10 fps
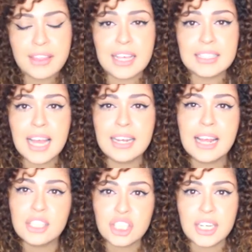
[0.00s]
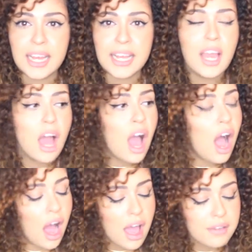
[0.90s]
this? And actually,
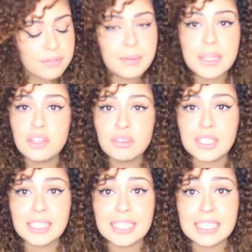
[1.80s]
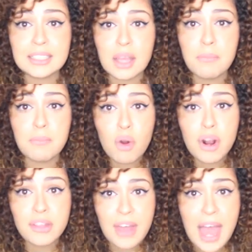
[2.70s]
I've been using these
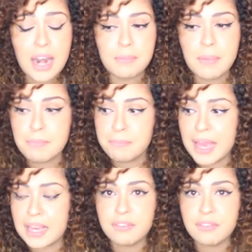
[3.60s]
more than my big